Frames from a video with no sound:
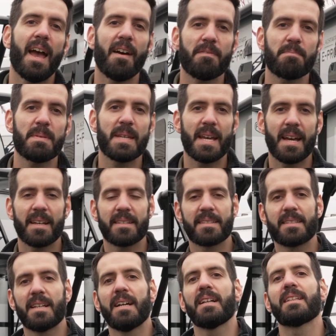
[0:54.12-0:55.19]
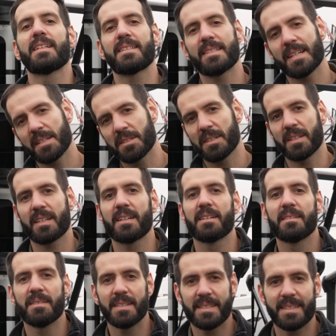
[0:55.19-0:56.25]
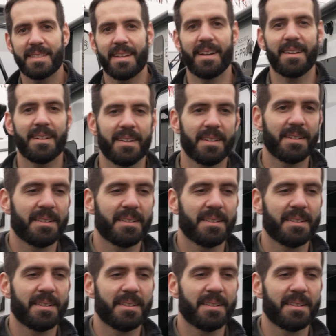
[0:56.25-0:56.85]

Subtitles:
FBS. Let's take a look inside.